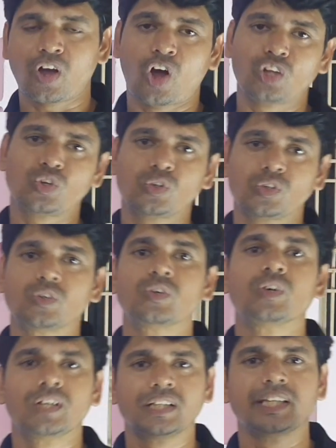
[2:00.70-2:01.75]
Although
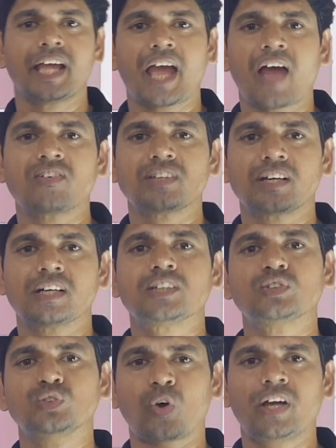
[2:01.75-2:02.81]
they have the
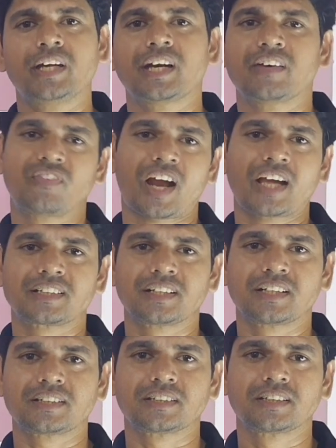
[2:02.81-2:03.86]
jointed
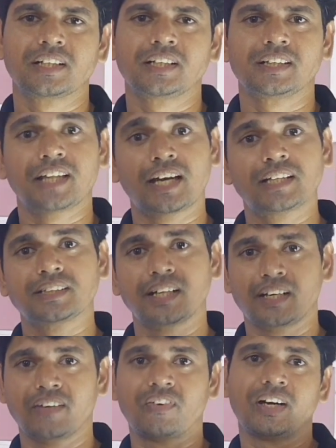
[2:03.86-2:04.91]
fractures, that is the
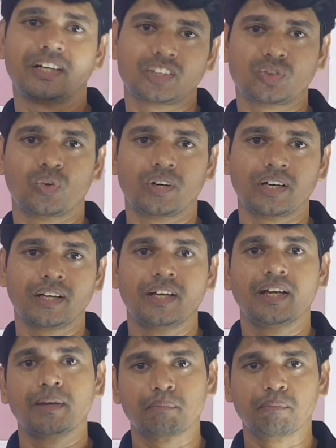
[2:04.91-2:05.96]
different story,
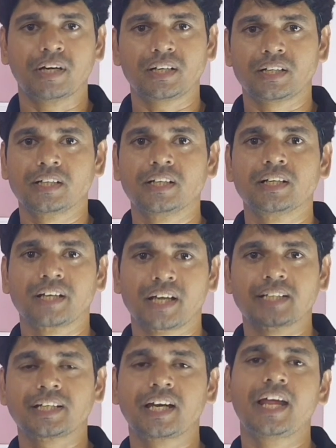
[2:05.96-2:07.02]
but
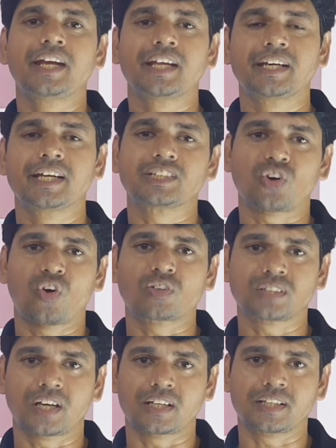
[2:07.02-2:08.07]
crystalline igneous
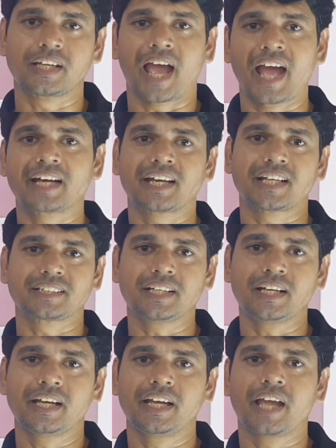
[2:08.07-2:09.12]
rocks are the act as
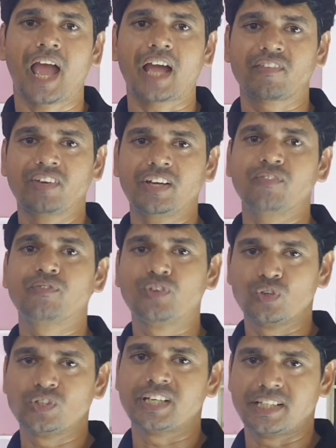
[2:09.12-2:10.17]
a
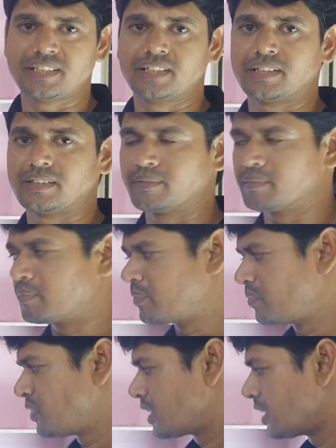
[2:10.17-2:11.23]
aquifers nature.
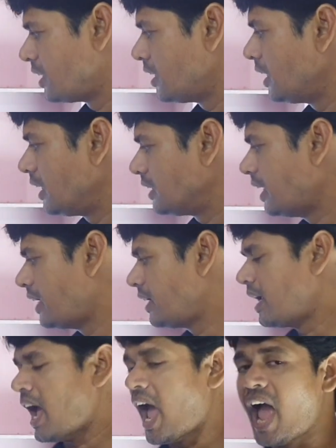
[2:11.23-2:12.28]

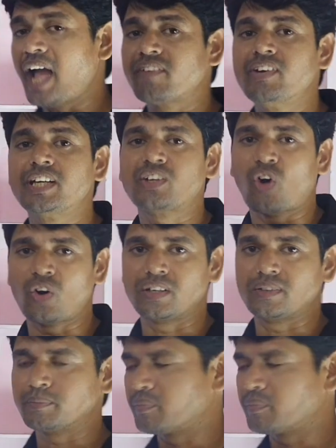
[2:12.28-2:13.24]
Then aquitard.